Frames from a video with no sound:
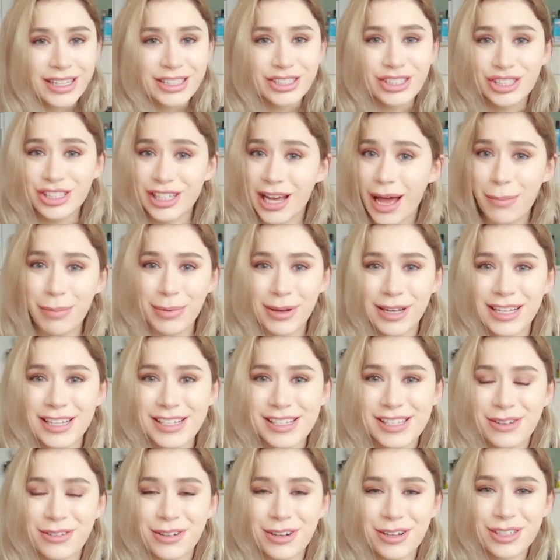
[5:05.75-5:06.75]

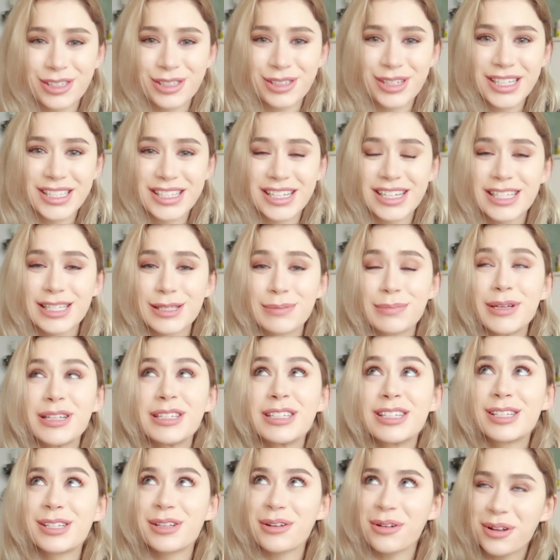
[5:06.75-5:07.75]
Japanese groceries, and it's
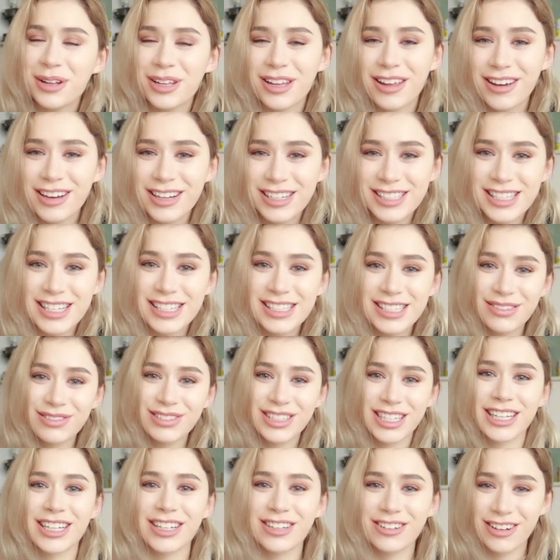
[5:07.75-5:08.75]
been so long since
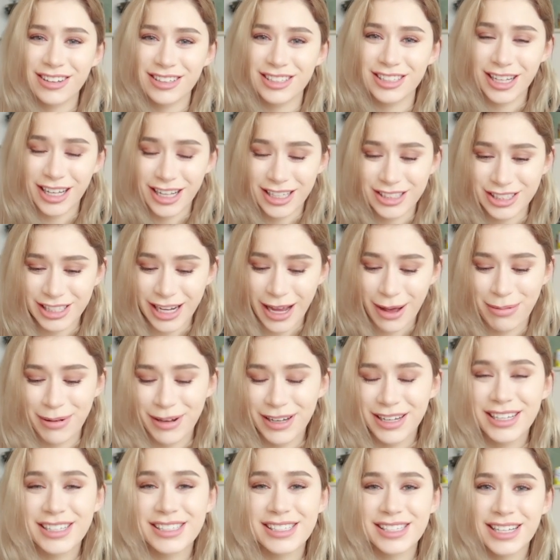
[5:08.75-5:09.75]
I've done a
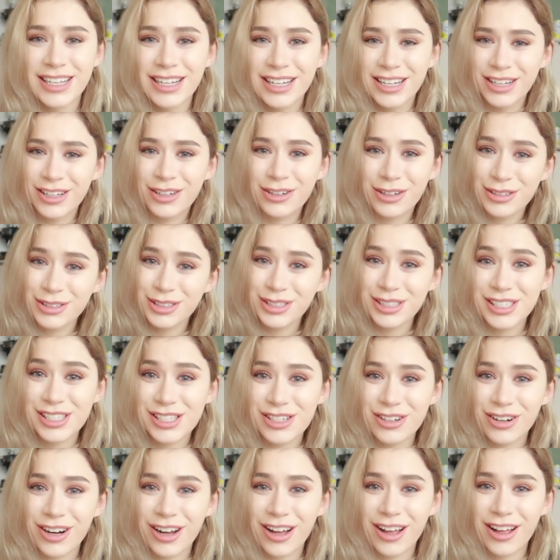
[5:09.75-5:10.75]
Japanese grocery
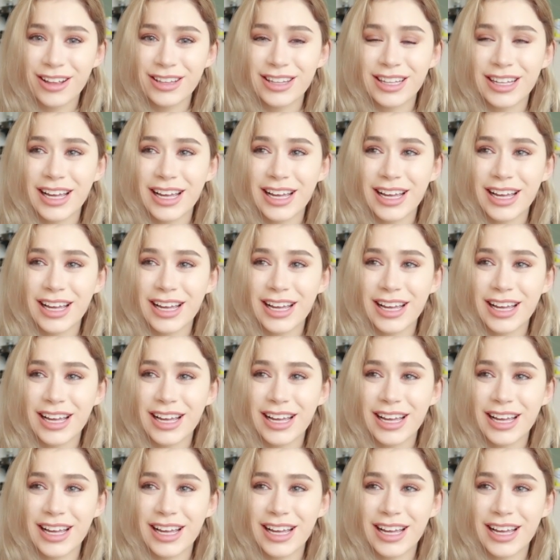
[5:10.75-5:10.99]
store haul.